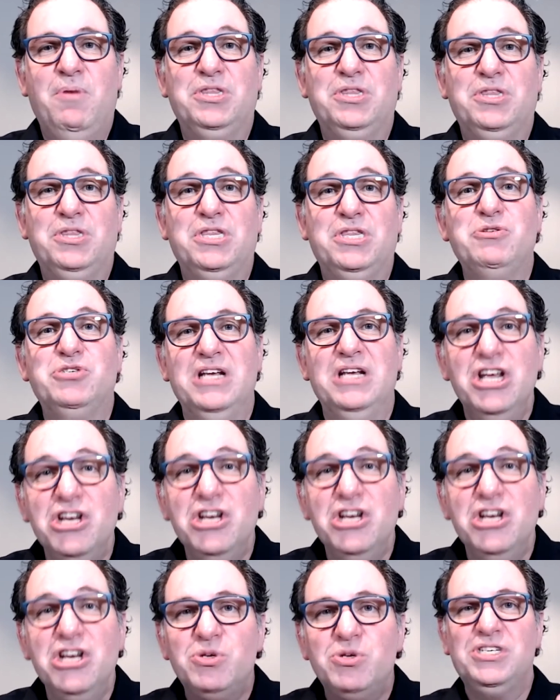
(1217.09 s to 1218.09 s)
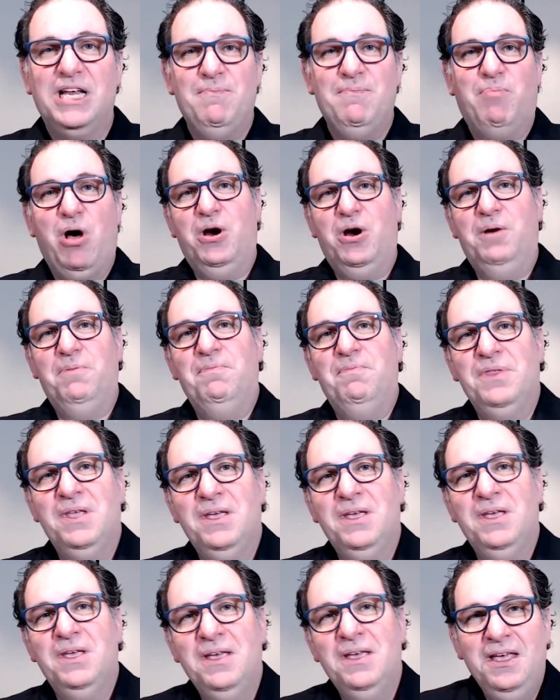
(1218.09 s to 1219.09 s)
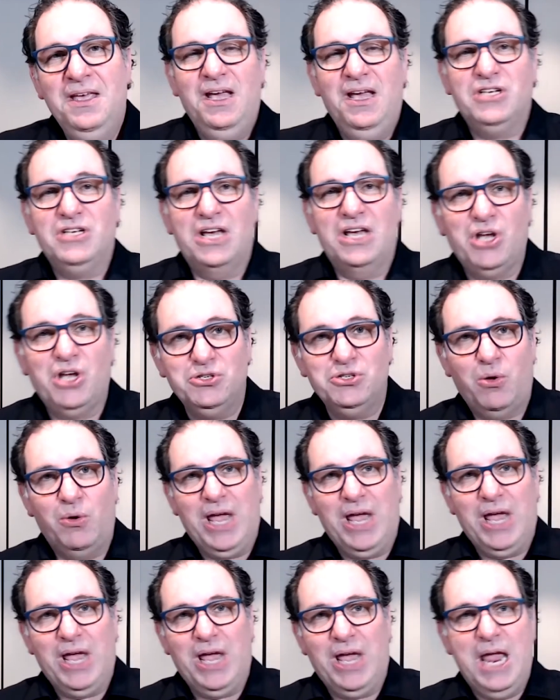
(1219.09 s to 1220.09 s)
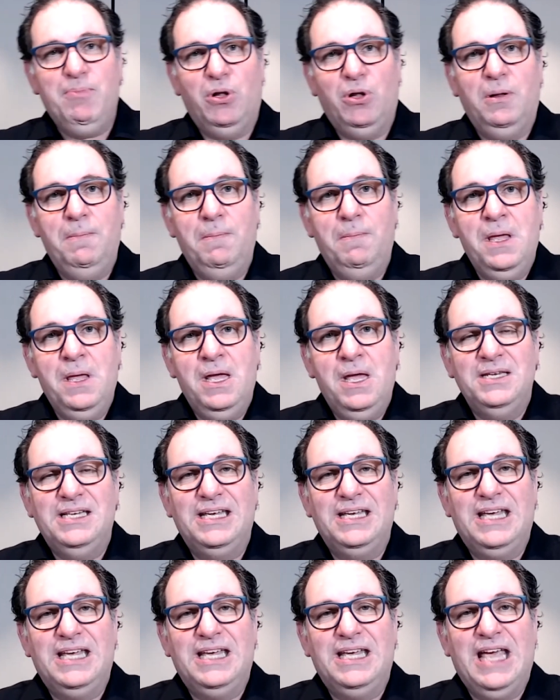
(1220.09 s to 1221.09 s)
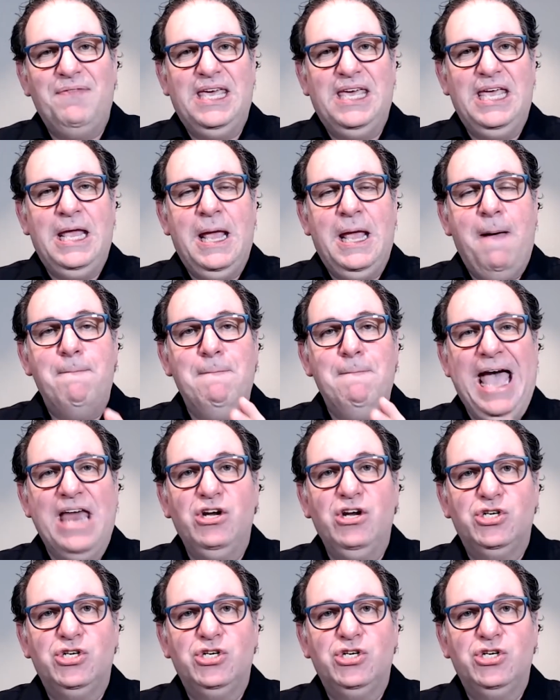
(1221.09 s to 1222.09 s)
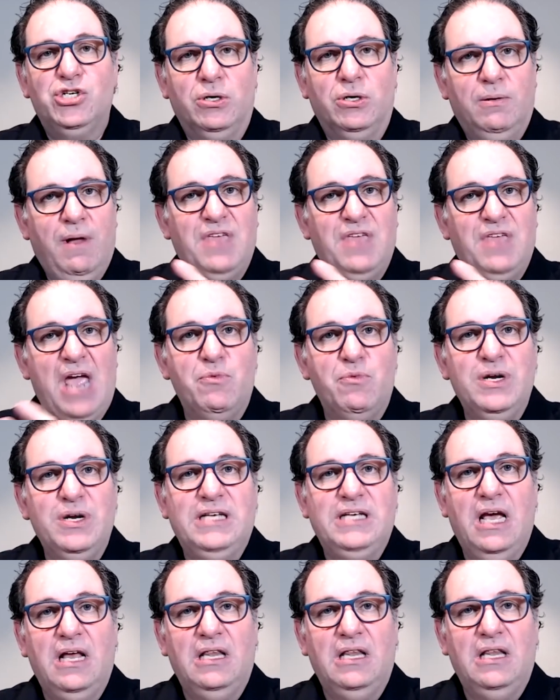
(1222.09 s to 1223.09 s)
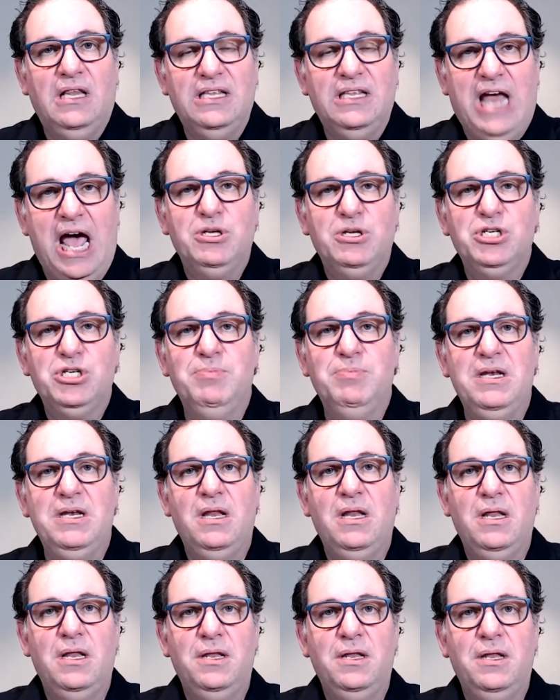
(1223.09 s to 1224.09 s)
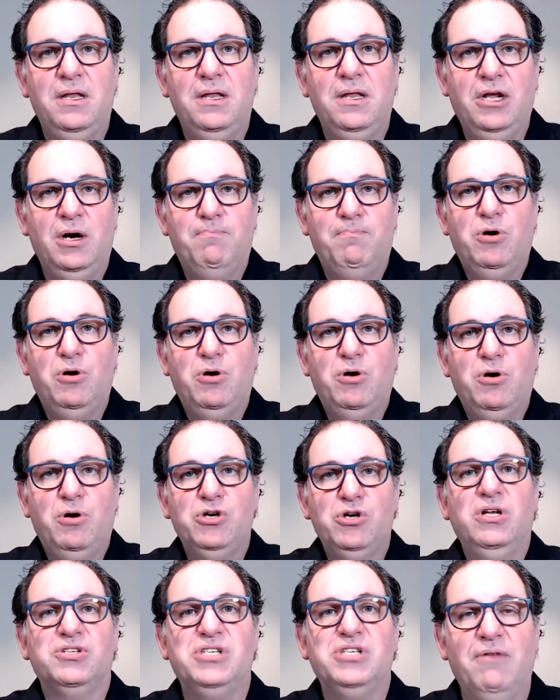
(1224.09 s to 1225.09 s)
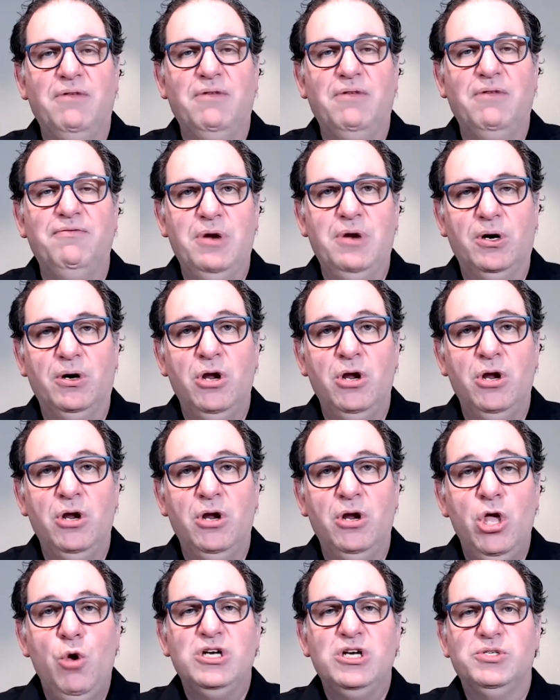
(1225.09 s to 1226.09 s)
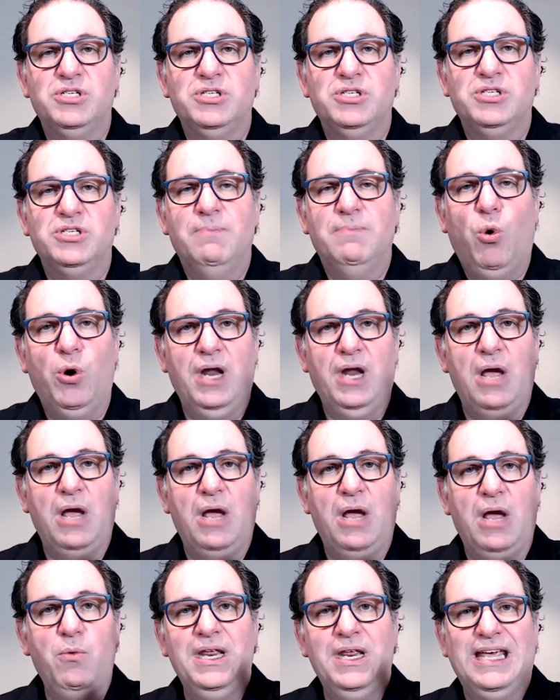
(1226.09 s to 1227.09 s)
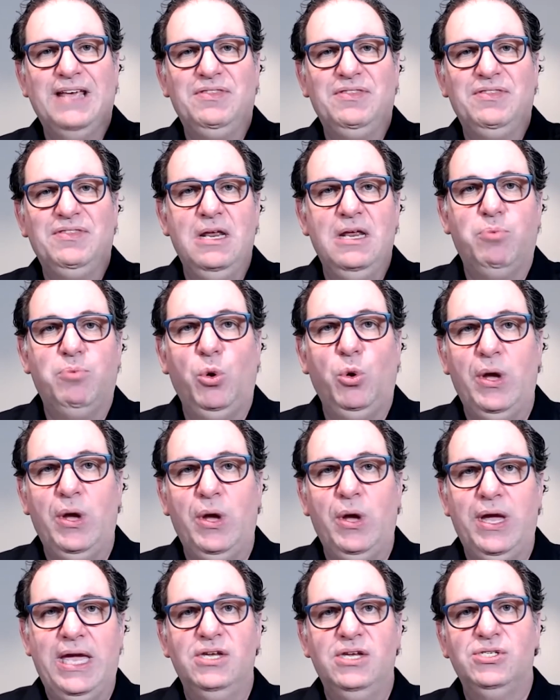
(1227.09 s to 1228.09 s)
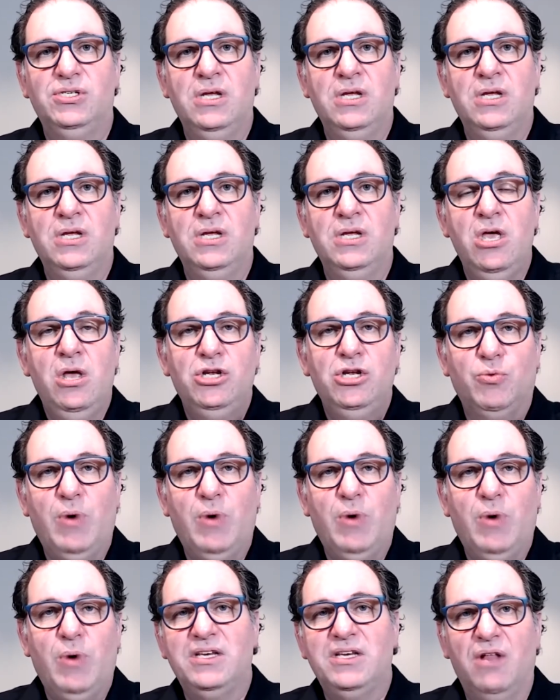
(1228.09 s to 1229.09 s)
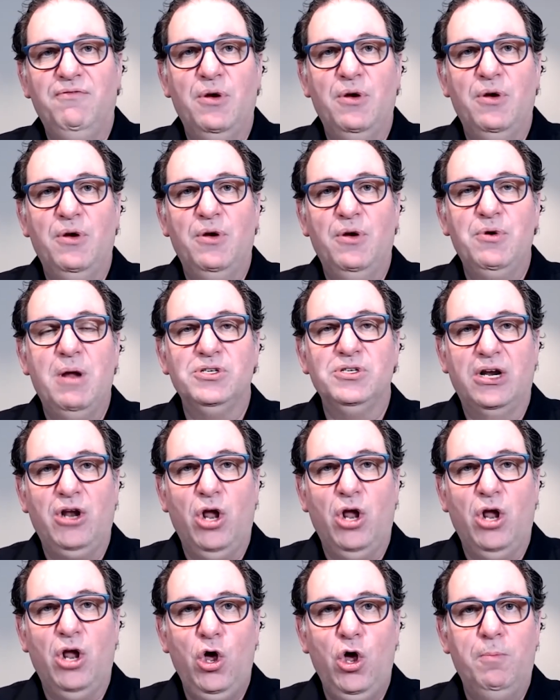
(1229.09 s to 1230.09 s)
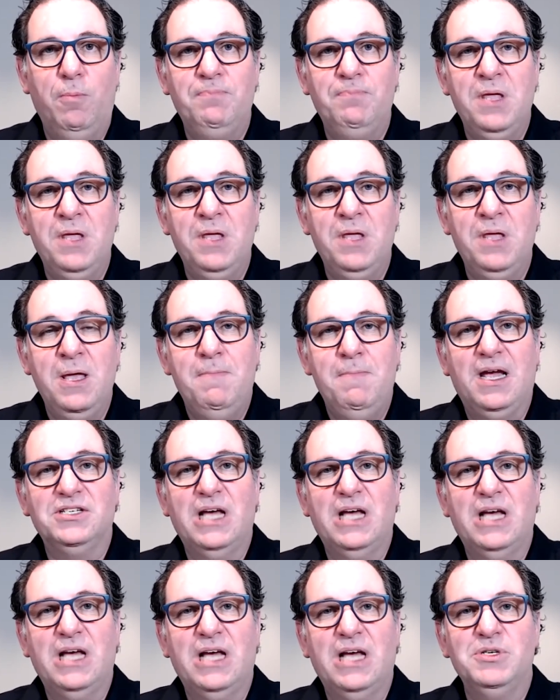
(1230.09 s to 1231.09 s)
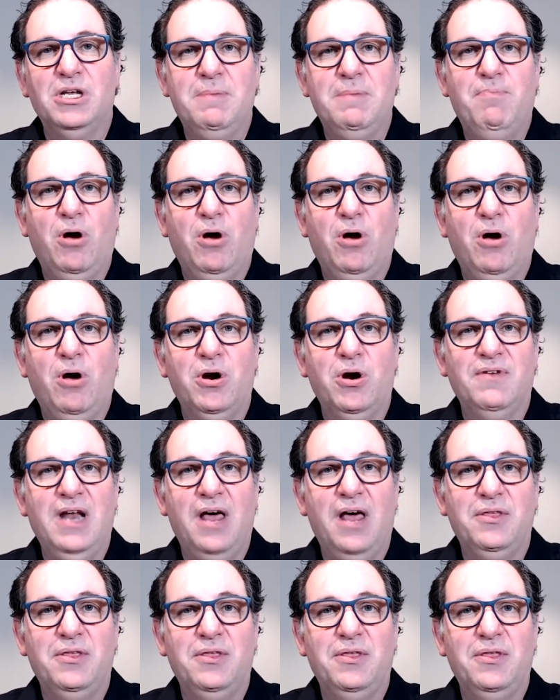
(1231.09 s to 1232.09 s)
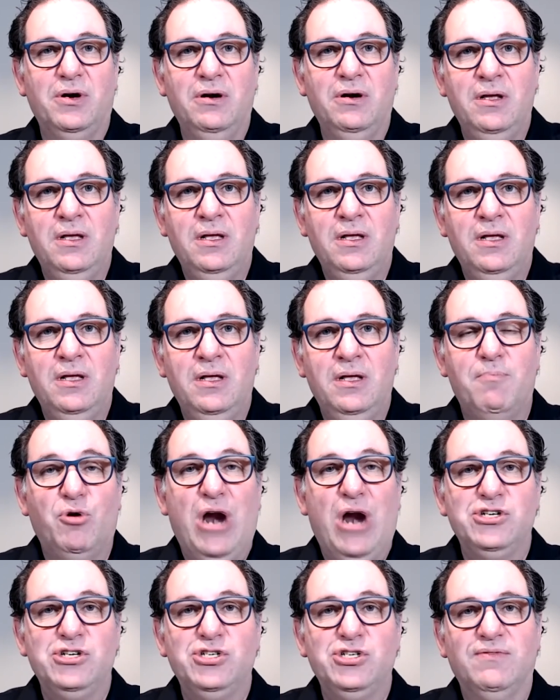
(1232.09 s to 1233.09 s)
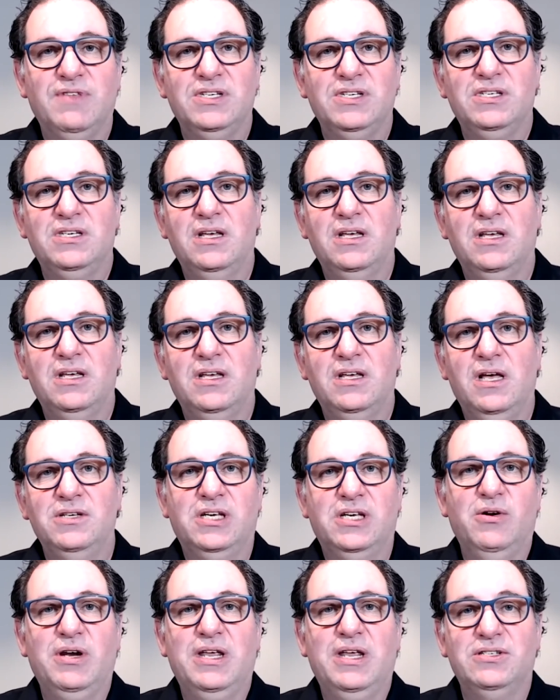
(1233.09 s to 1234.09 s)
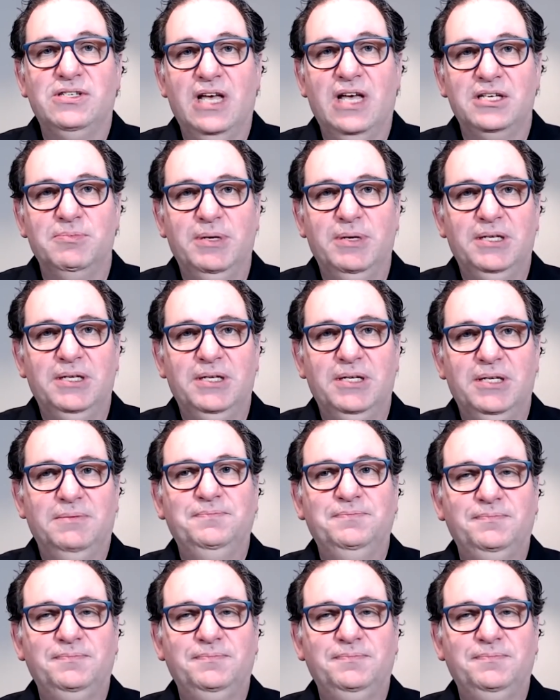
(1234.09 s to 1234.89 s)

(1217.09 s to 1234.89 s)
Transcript: But the most interesting part is I was also able to get the manager of that retail establishment, their personal cell phone number, which was important. I wanted to get the employees' direct cell phone numbers at home because that was going to be part of another a branch of this uh, security assessment.